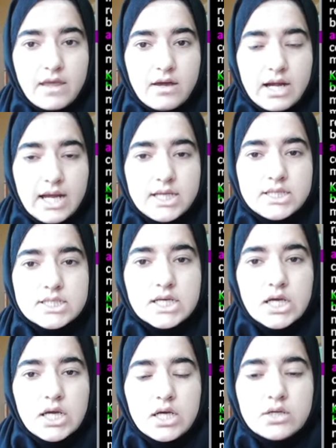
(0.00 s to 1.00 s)
right?
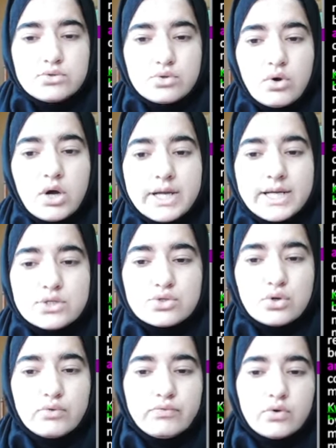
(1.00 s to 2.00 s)
So on and
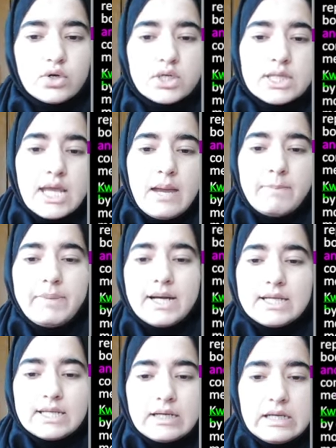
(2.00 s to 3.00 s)
so forth.
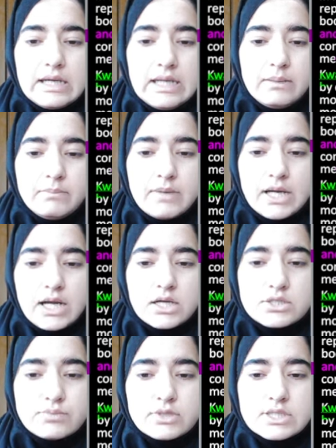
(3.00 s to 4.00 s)
But in
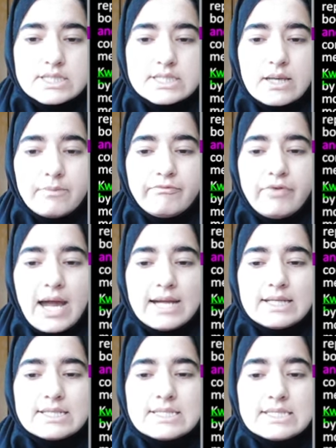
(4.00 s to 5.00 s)
marasmus, some fat
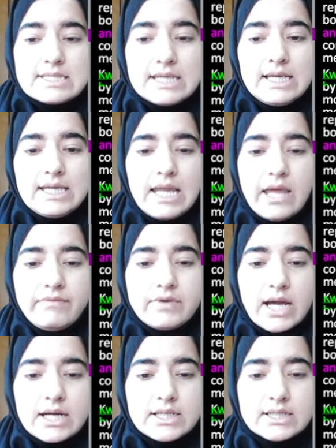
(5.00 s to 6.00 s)
is still left
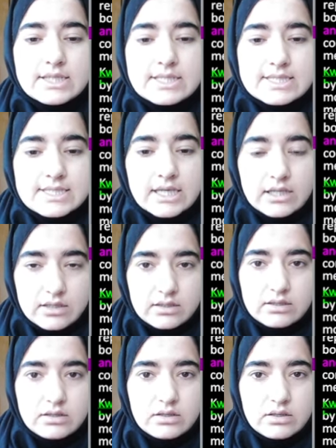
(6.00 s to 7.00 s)
under the skin.
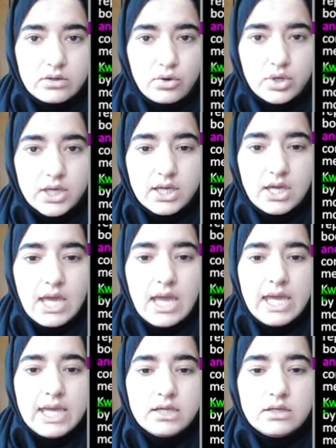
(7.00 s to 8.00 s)
Okay,
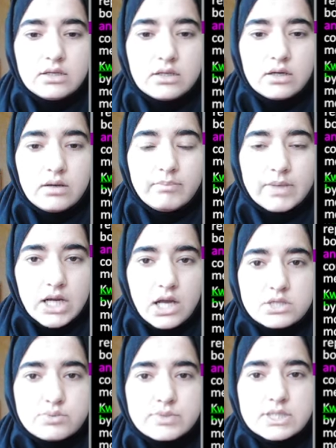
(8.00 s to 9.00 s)
in
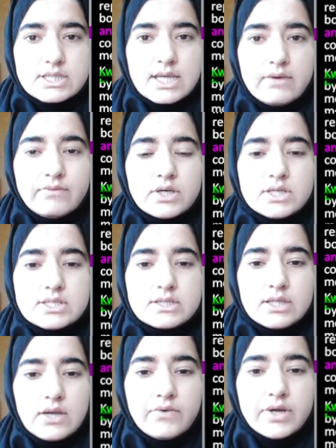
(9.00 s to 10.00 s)
marasmus there
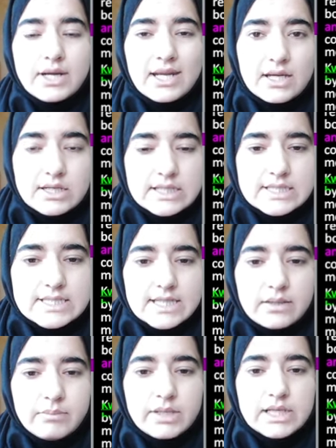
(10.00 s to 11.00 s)
were wrinkled
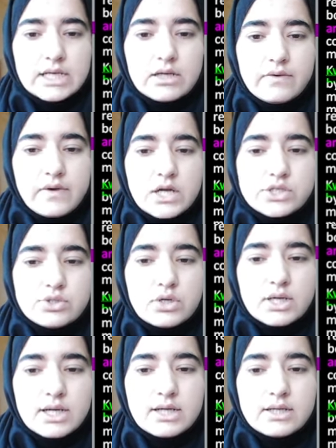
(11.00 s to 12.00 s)
skin, but in
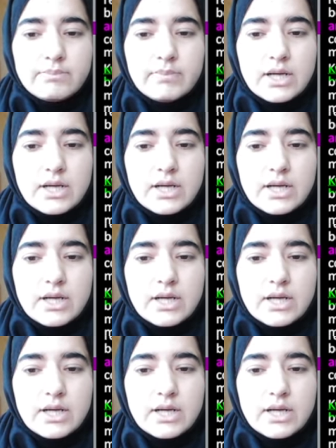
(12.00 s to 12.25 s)
kwashiorkor